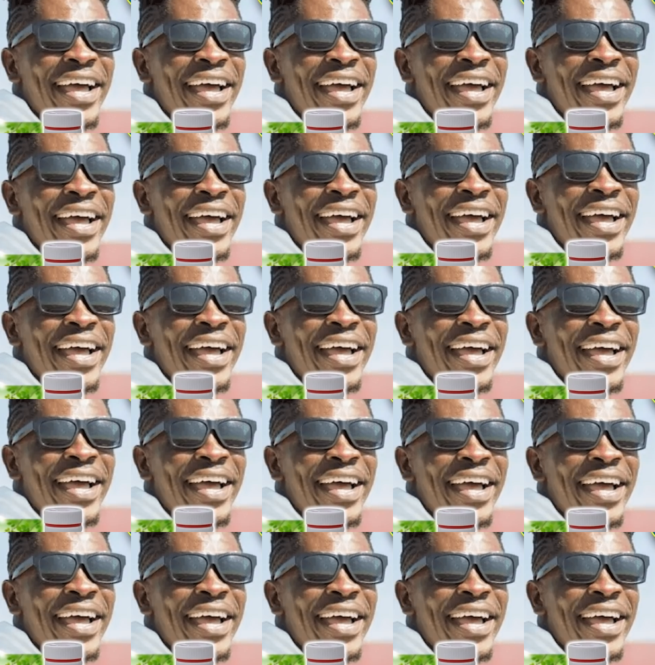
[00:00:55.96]

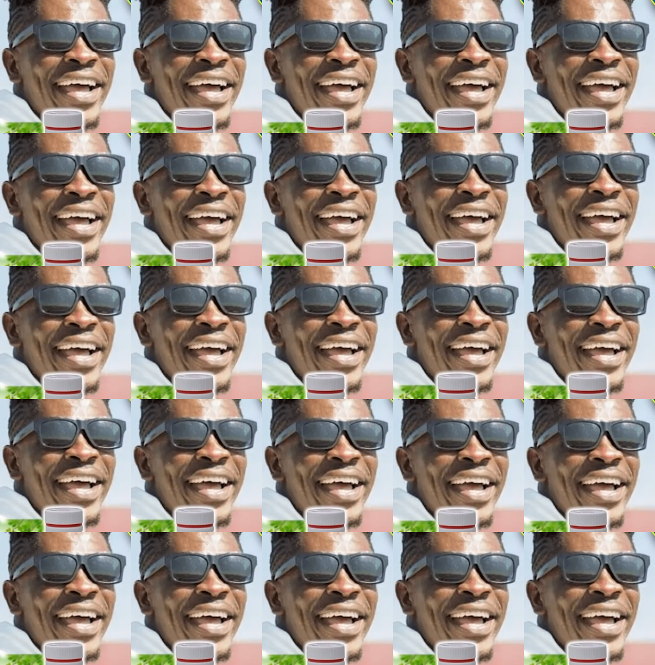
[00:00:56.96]

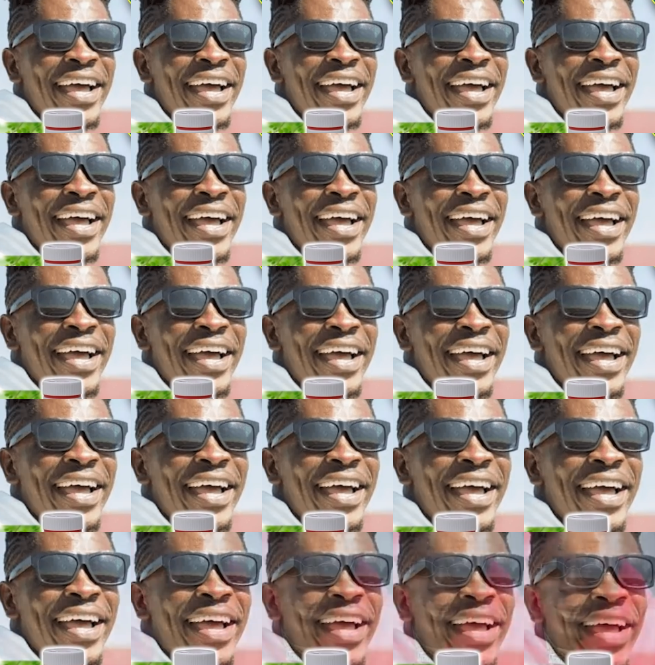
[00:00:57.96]

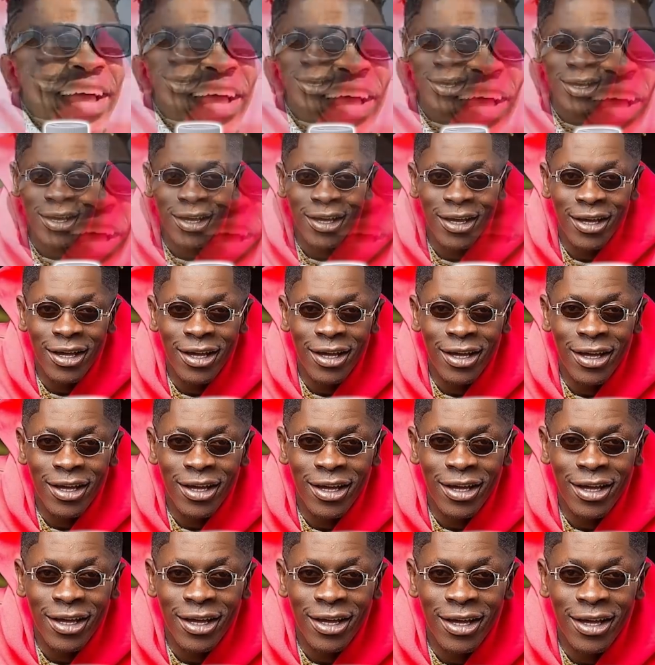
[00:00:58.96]

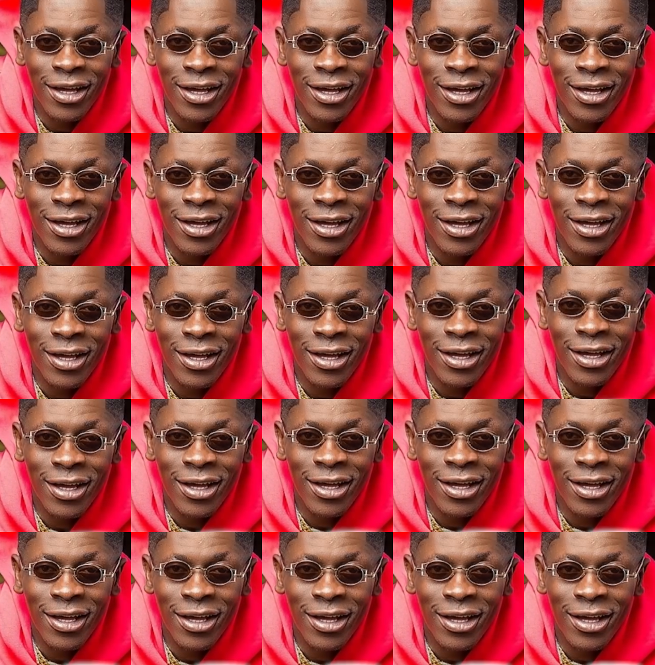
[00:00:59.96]

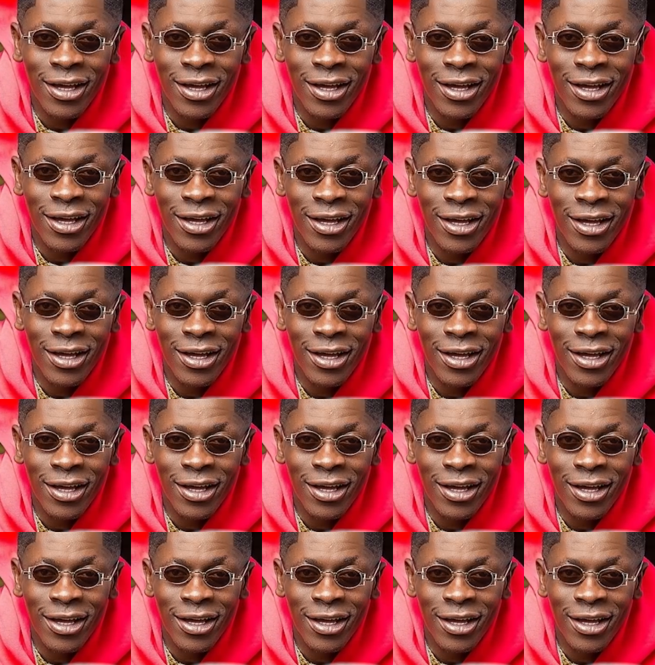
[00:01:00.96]

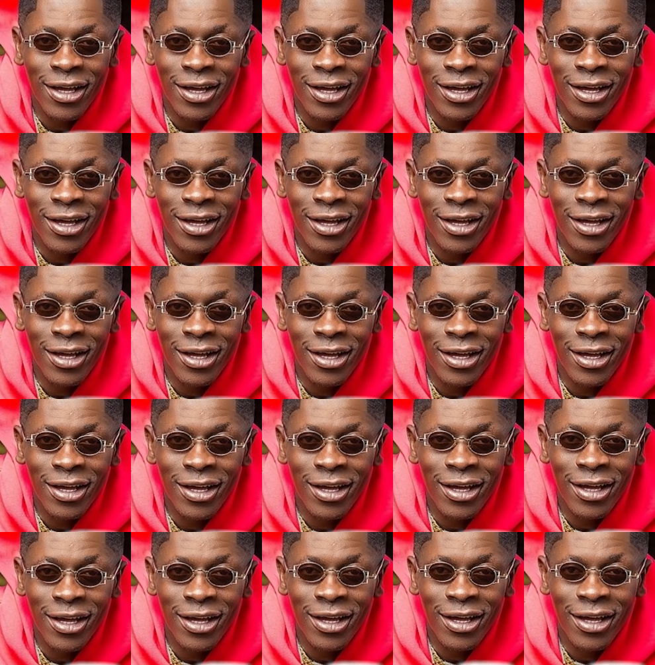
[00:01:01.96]

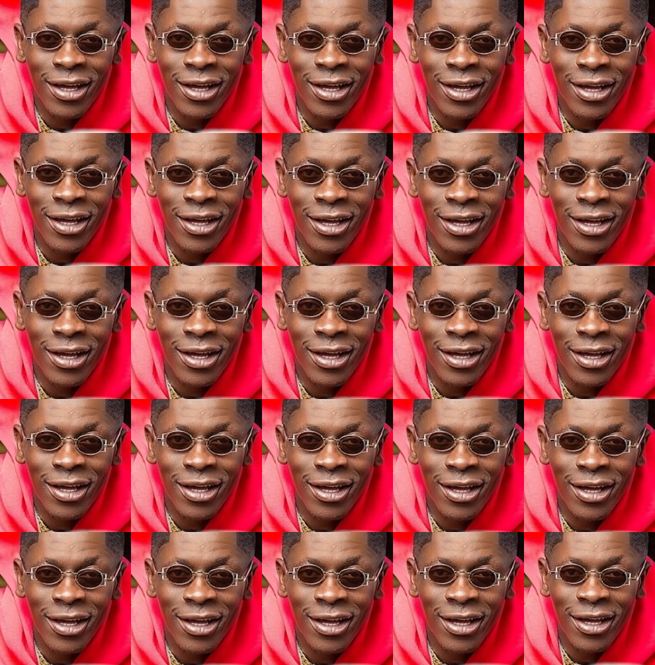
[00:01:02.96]
This person isn't speaking.